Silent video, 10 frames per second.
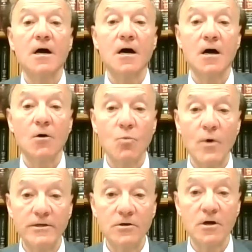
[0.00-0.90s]

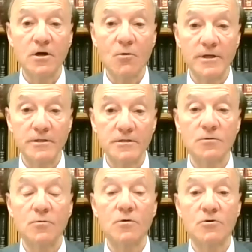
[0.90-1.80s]
when you're going
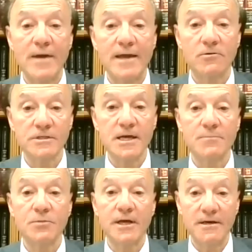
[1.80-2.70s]
to create your estate plan.